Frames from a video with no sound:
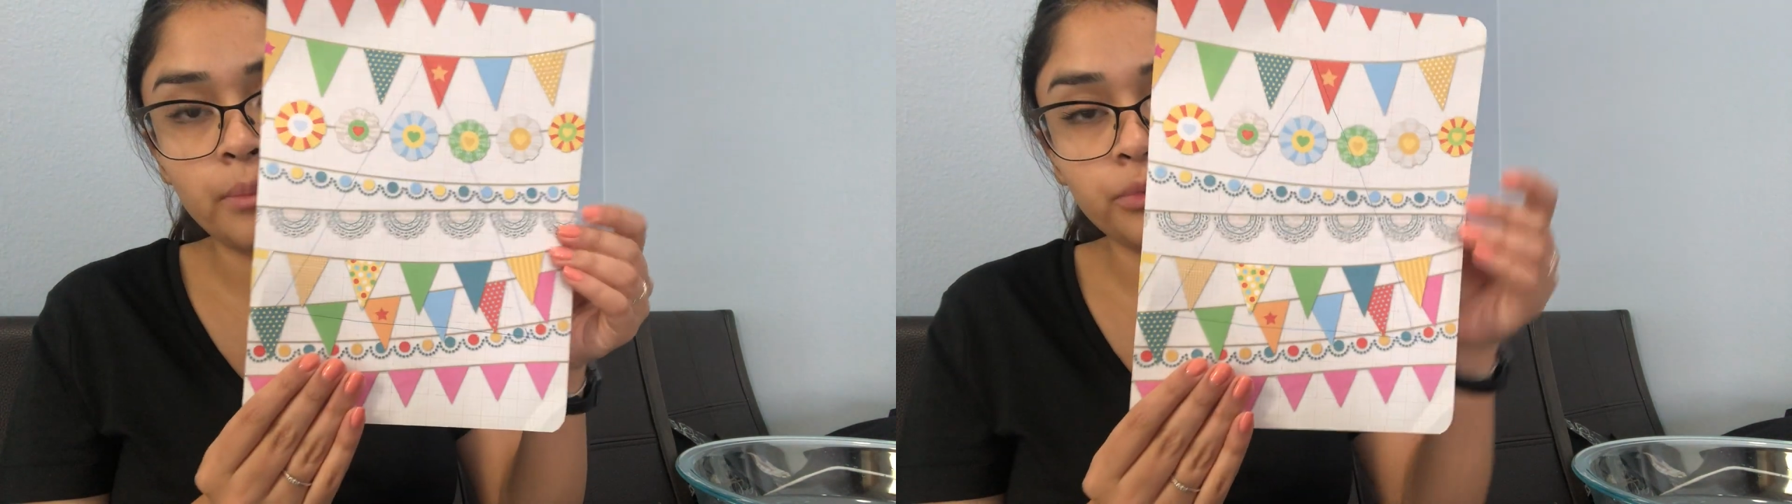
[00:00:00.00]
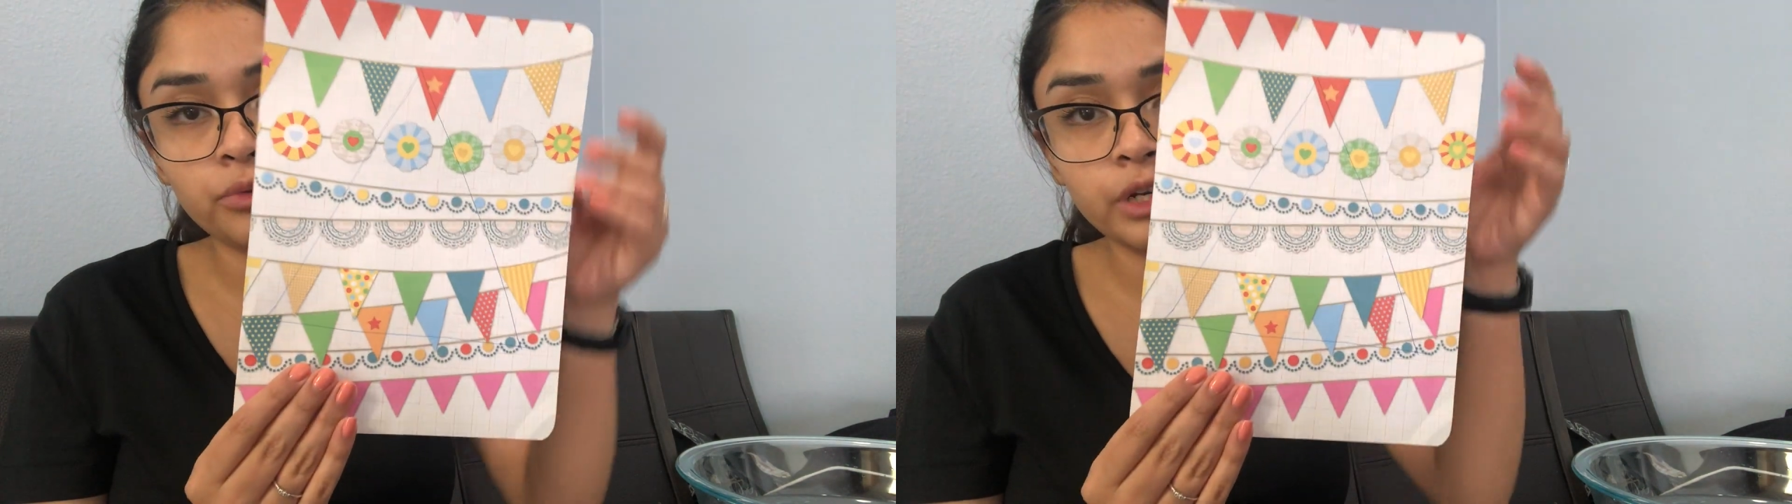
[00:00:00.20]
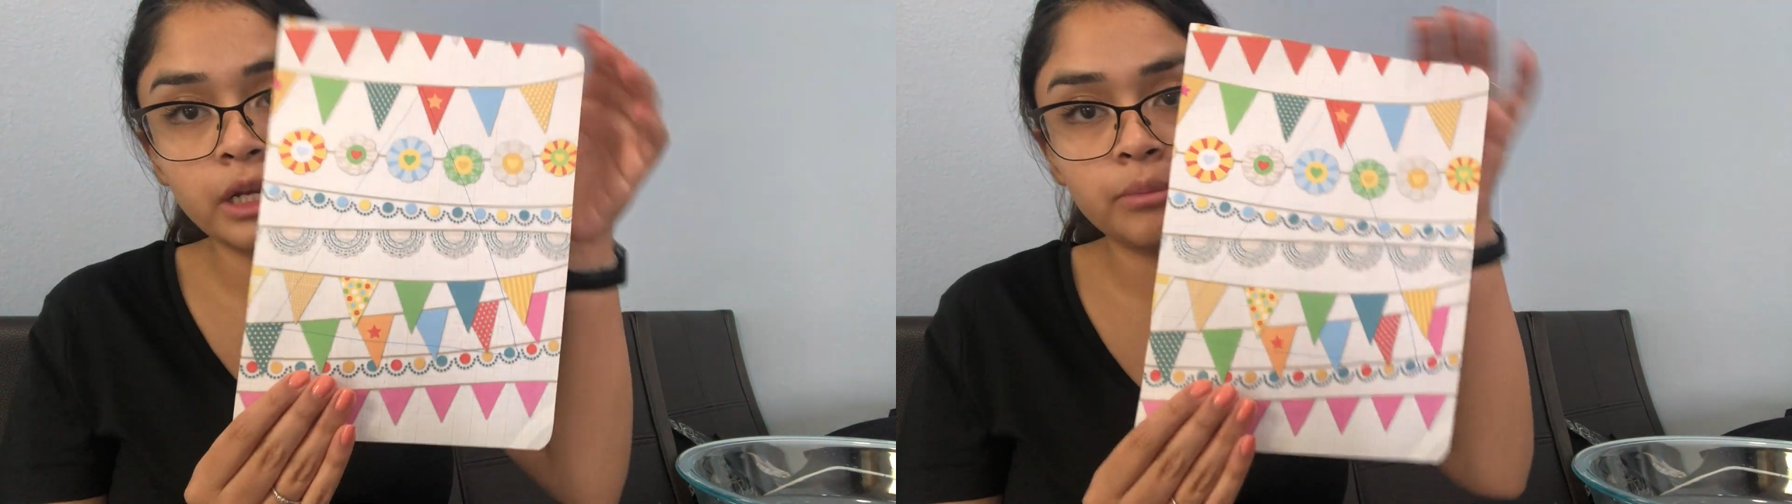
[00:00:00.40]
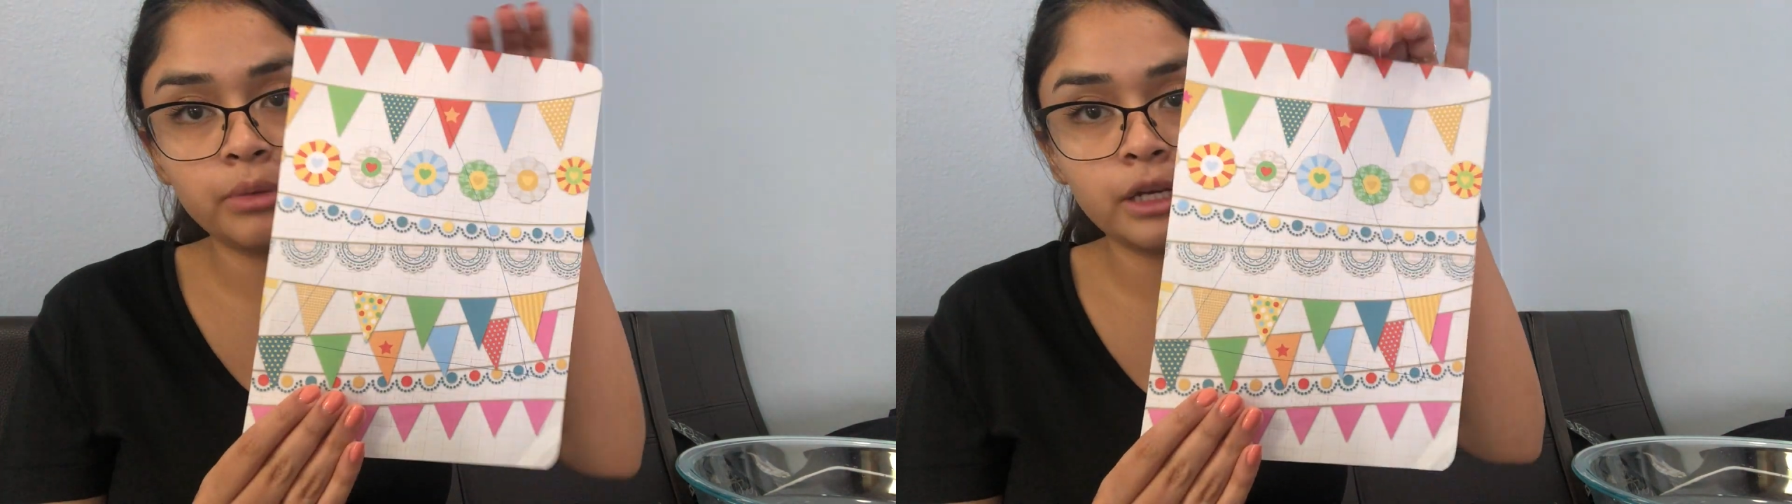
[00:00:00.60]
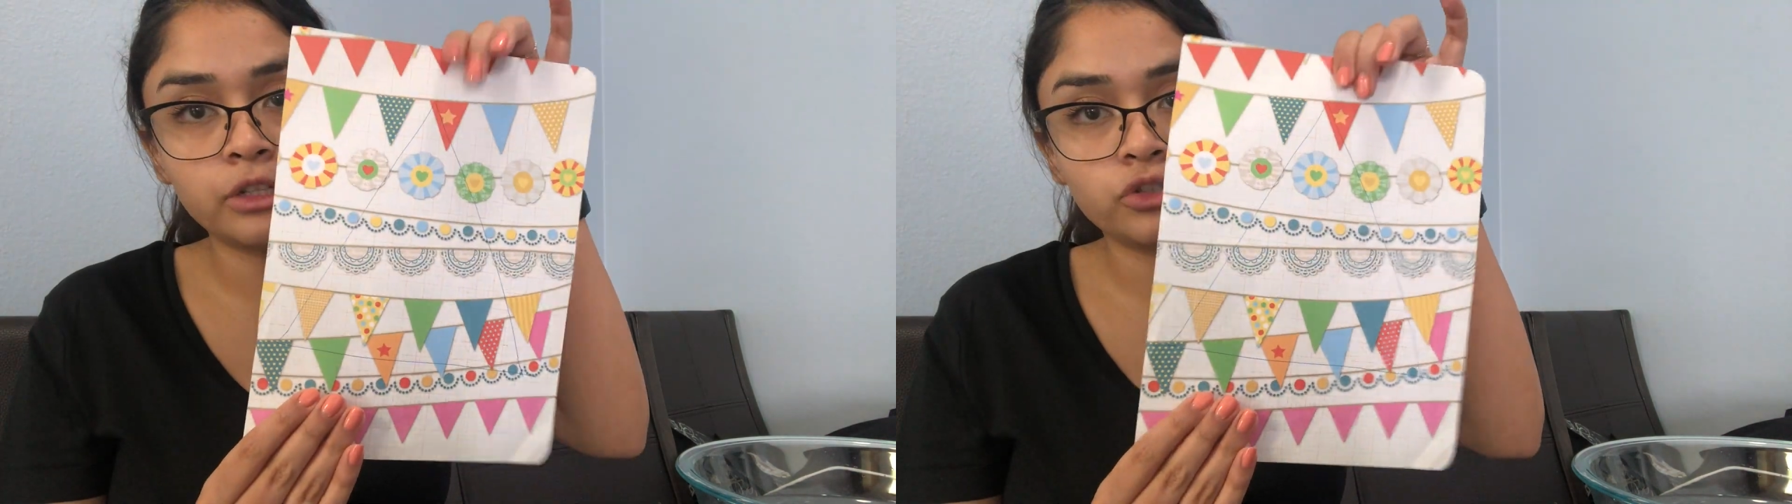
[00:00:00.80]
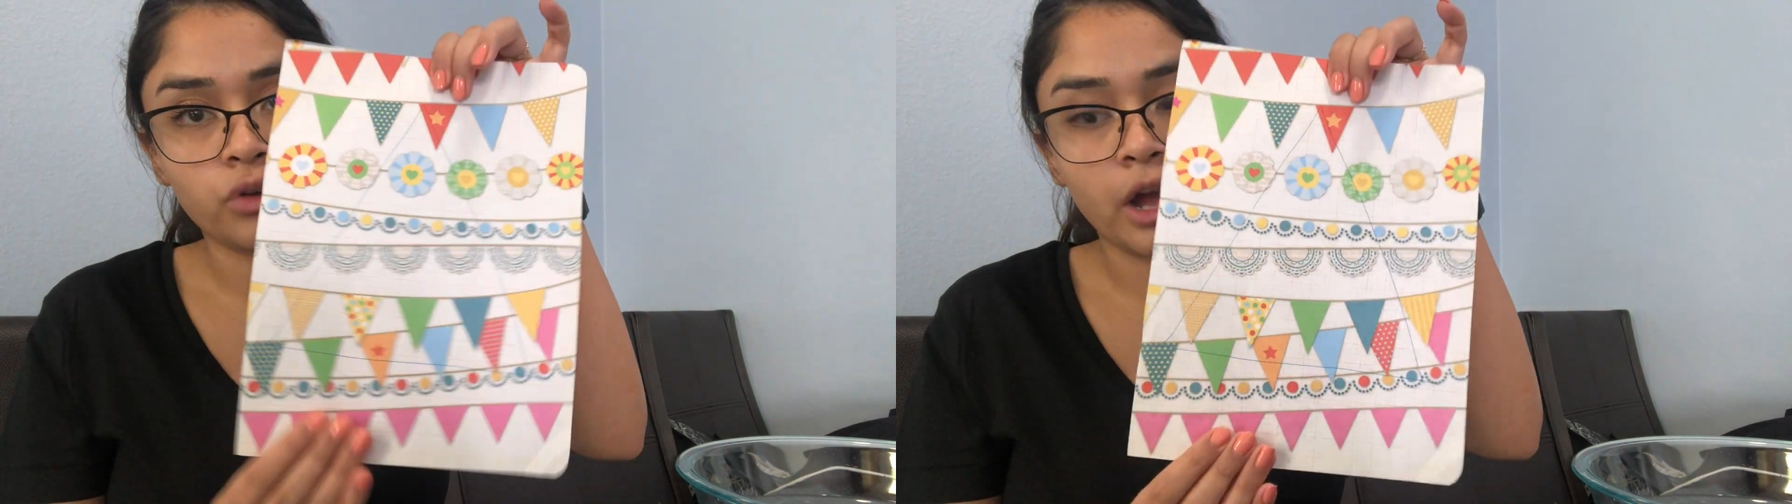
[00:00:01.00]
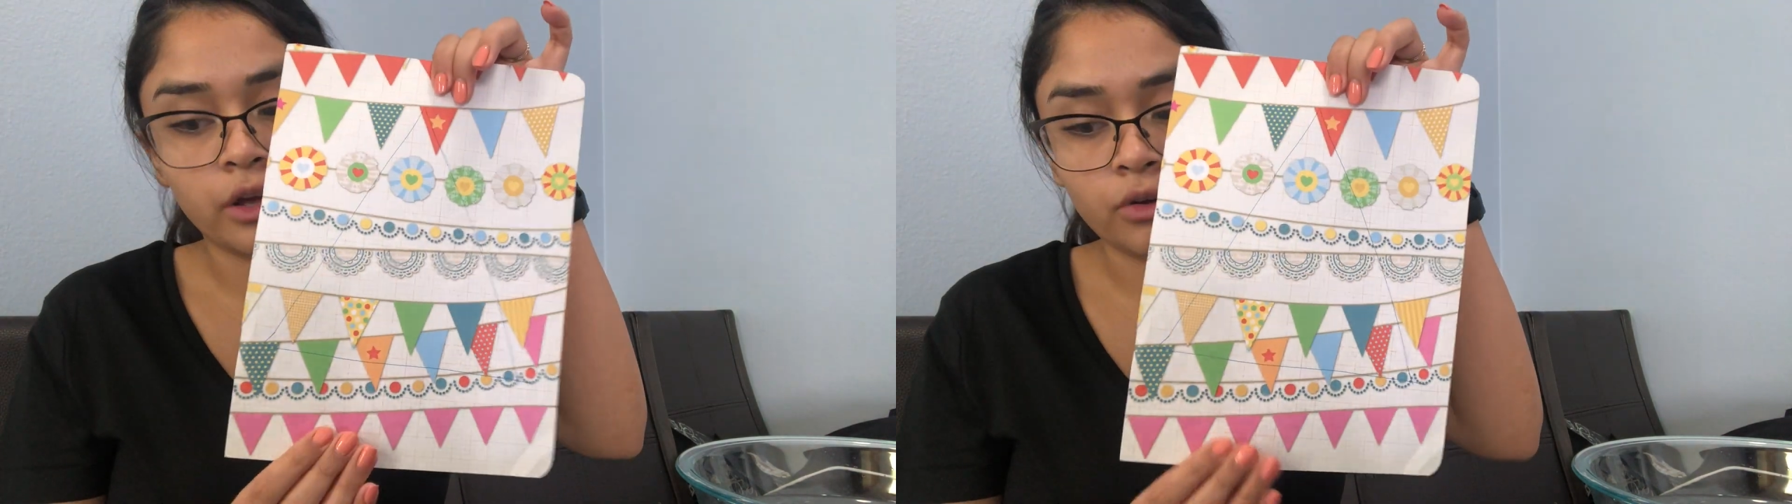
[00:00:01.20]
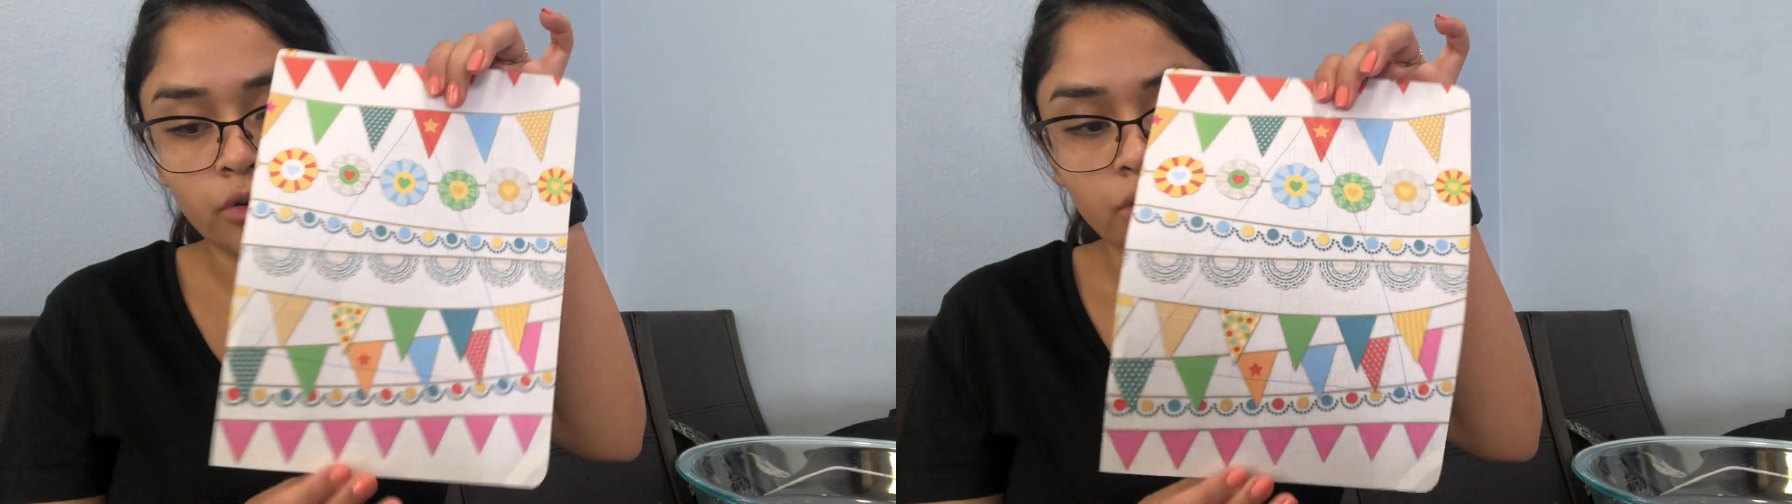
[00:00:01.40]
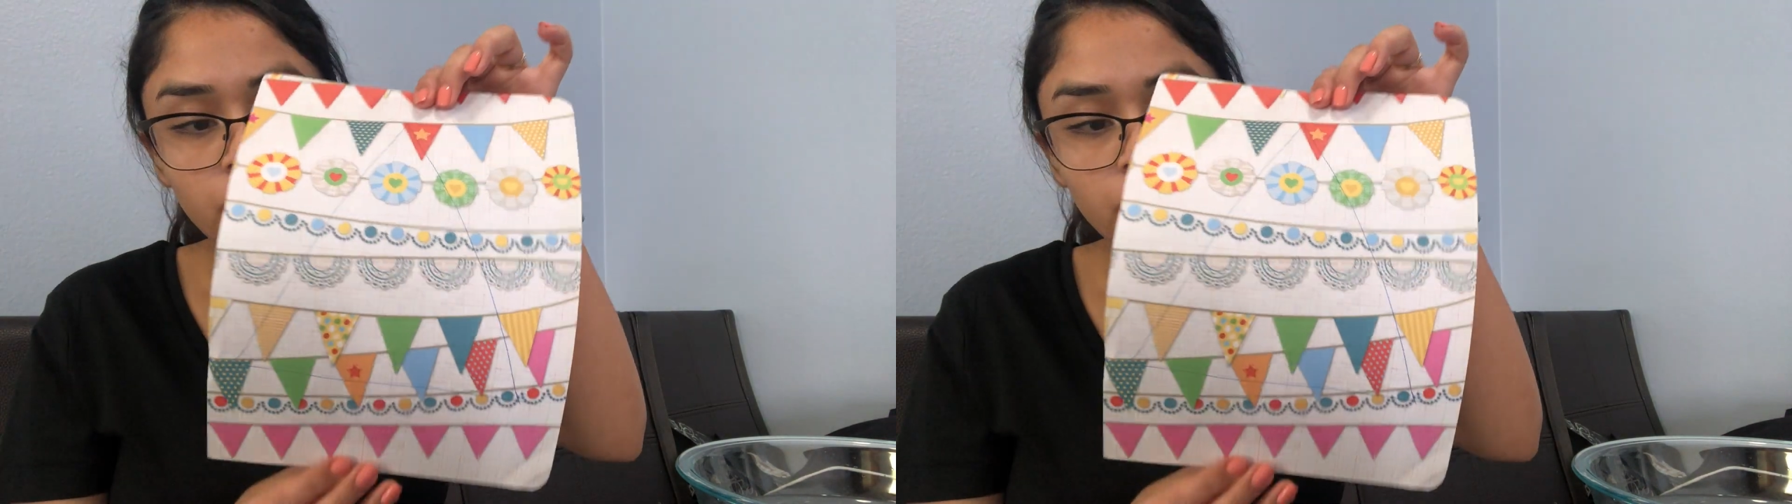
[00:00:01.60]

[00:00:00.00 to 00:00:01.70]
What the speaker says: pretty big triangle,